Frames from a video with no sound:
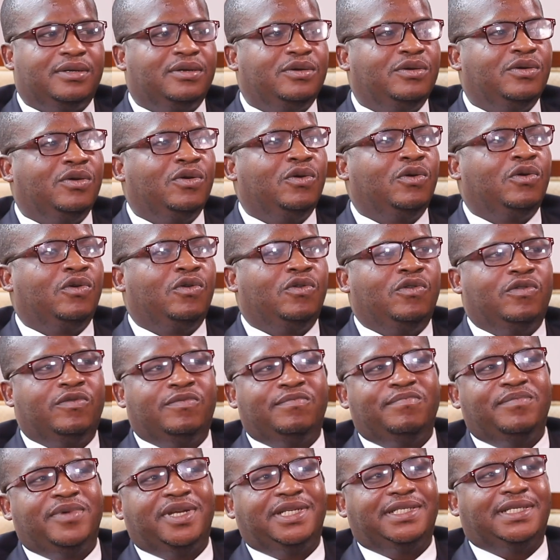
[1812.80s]
no
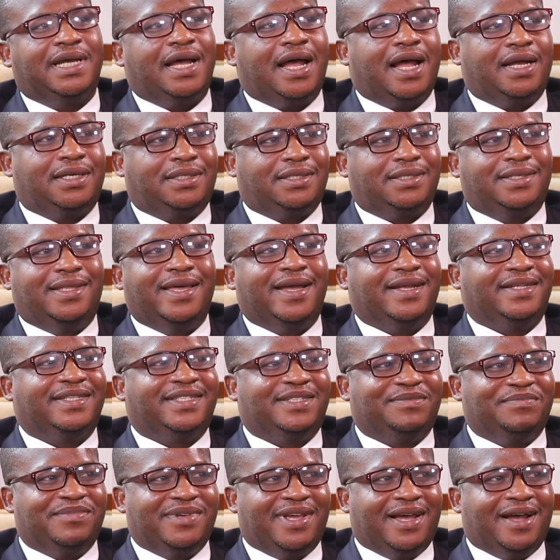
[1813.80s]
major
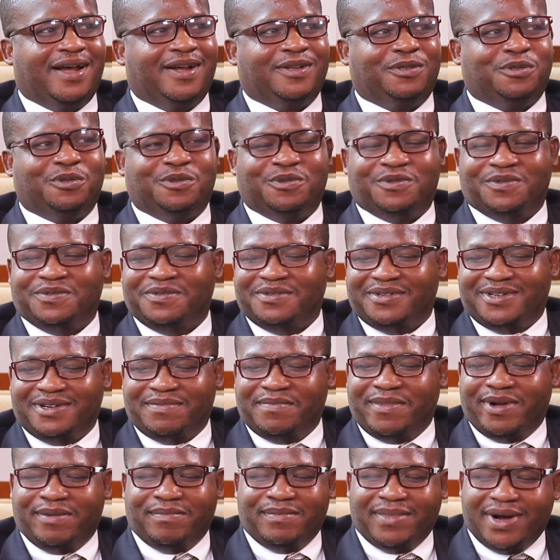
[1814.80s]
accidents be had to
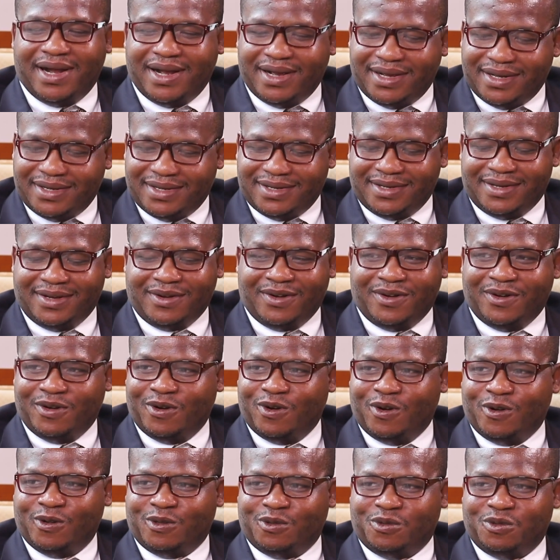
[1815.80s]
remember
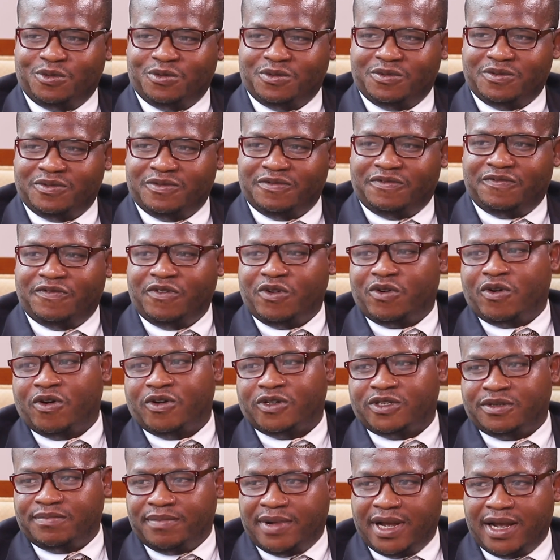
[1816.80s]
or to
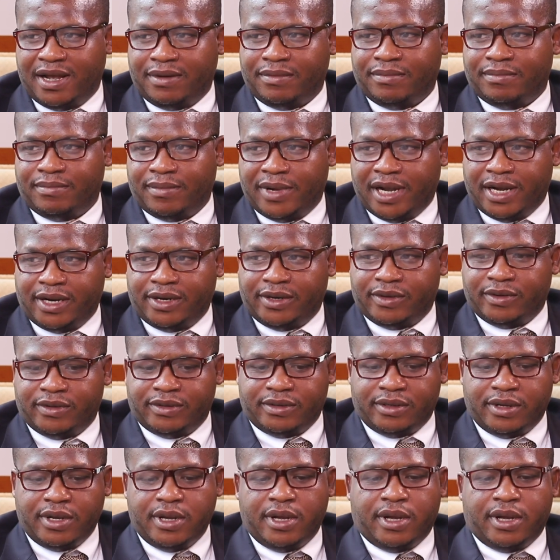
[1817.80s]
focus my mind on